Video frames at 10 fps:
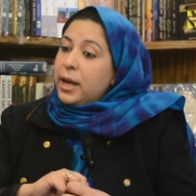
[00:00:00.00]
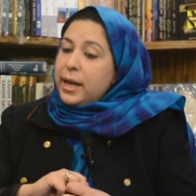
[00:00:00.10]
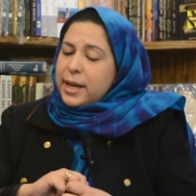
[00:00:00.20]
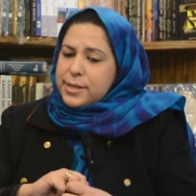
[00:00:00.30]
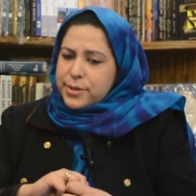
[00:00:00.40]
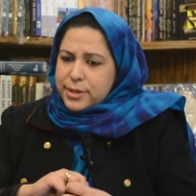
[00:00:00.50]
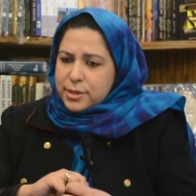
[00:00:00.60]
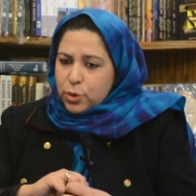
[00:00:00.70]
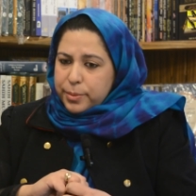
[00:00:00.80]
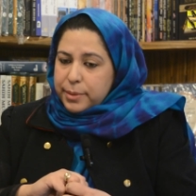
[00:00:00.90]
He has written
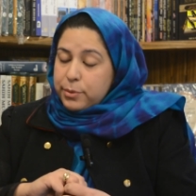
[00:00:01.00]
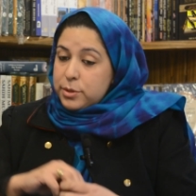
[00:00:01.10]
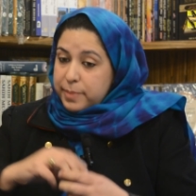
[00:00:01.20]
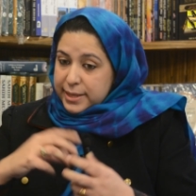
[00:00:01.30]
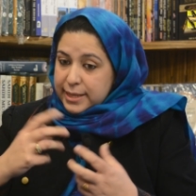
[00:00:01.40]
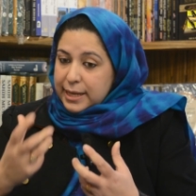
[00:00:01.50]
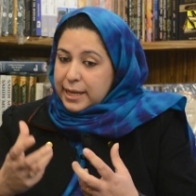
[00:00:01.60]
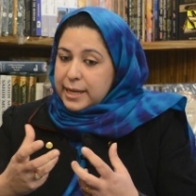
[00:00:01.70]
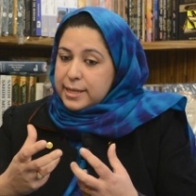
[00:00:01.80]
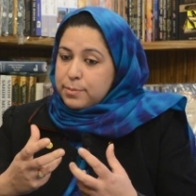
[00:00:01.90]
so many books.
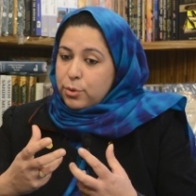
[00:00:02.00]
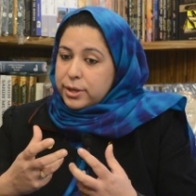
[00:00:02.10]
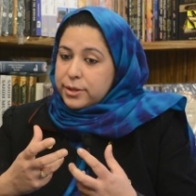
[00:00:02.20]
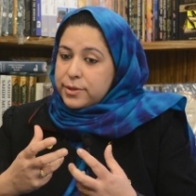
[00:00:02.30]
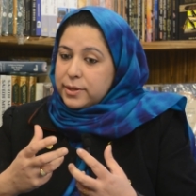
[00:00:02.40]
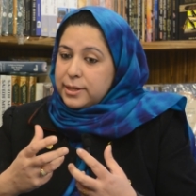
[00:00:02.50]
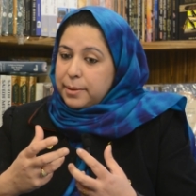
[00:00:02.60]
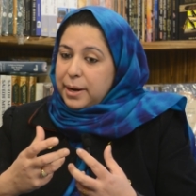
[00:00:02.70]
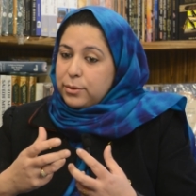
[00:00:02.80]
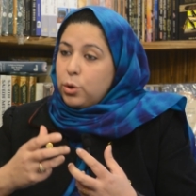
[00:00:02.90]
Basically, he is more concerned
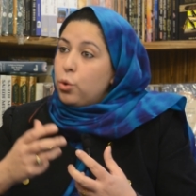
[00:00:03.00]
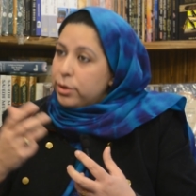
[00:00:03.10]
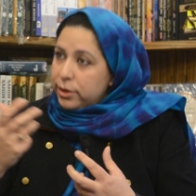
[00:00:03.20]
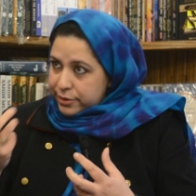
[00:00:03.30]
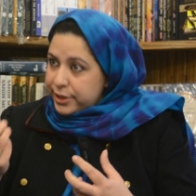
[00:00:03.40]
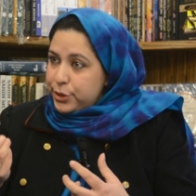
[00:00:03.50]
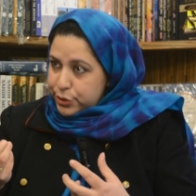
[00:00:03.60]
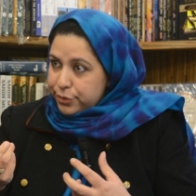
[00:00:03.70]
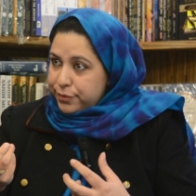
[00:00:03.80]
about the oral tradition of